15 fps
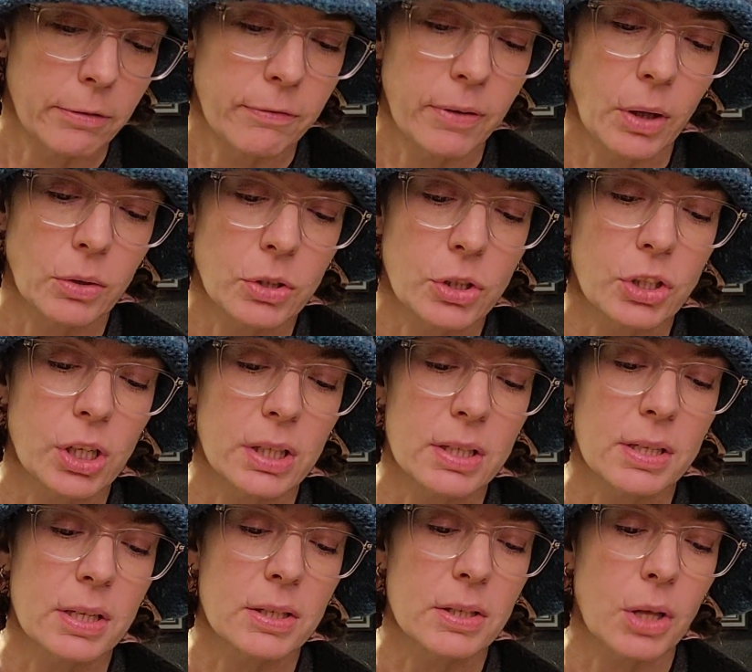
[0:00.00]
felt
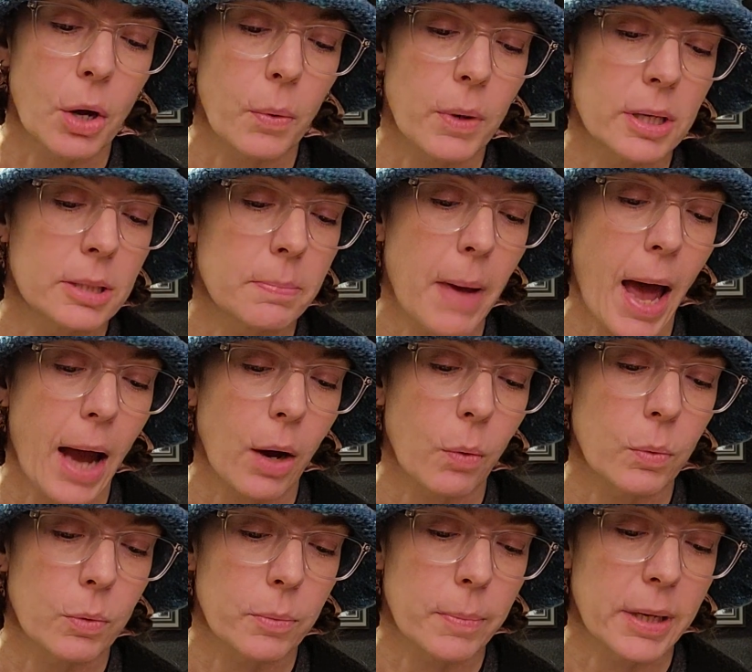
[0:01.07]
just as though his back
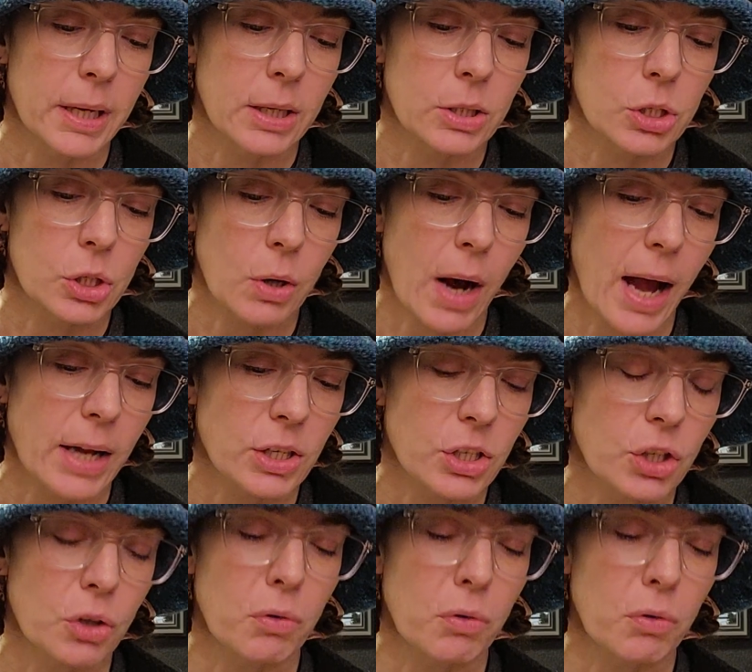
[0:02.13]
were being scratched.